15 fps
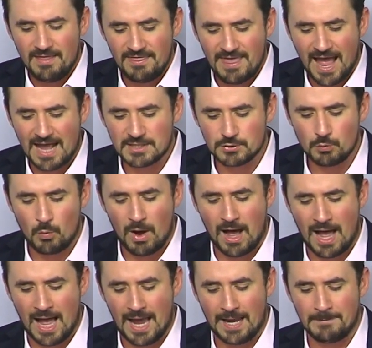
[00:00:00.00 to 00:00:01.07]
that's
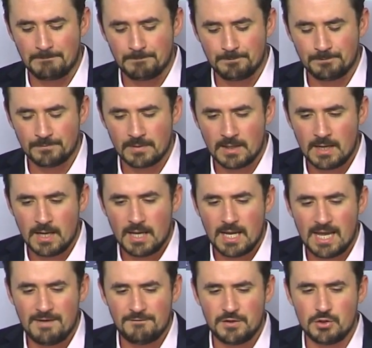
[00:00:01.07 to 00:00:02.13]
why,
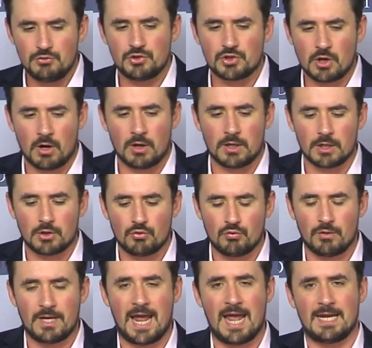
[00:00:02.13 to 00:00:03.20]
if you start
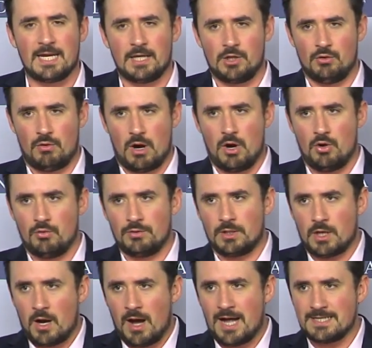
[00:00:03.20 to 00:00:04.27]
creating your own
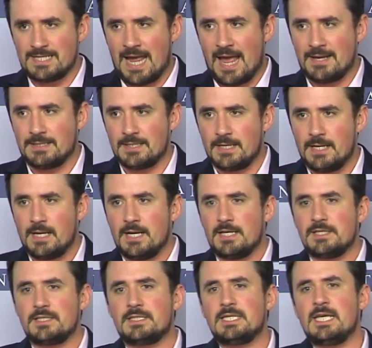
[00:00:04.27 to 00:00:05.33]
content,
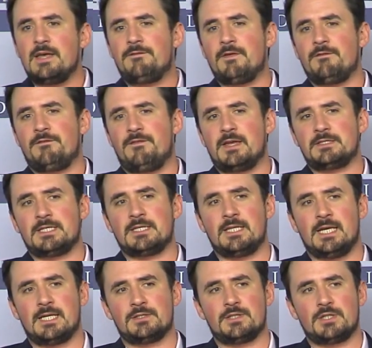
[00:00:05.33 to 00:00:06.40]
see if it fits into
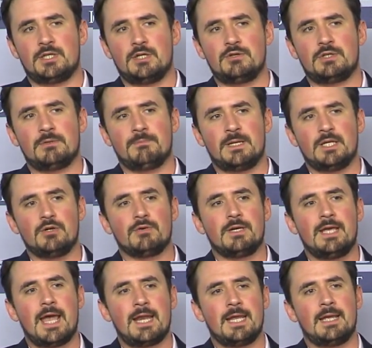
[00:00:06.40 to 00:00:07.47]
the institution. But you're
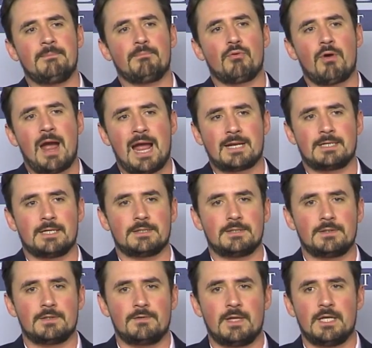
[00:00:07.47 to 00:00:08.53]
getting in practice
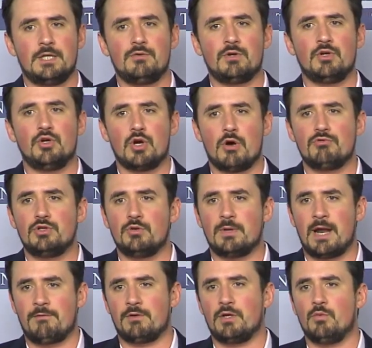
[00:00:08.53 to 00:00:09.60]
so that you can go do
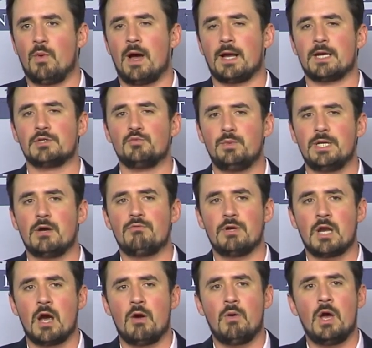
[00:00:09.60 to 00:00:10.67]
whatever you want because we don't
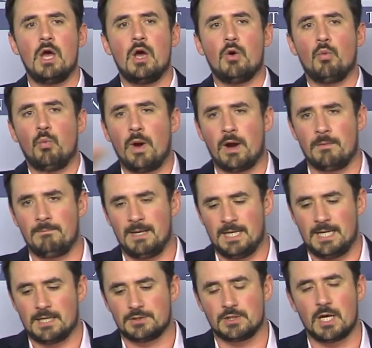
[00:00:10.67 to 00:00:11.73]
know where
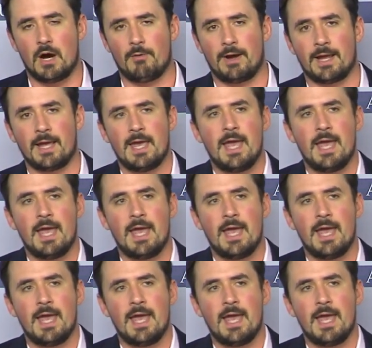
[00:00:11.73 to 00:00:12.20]
media is going.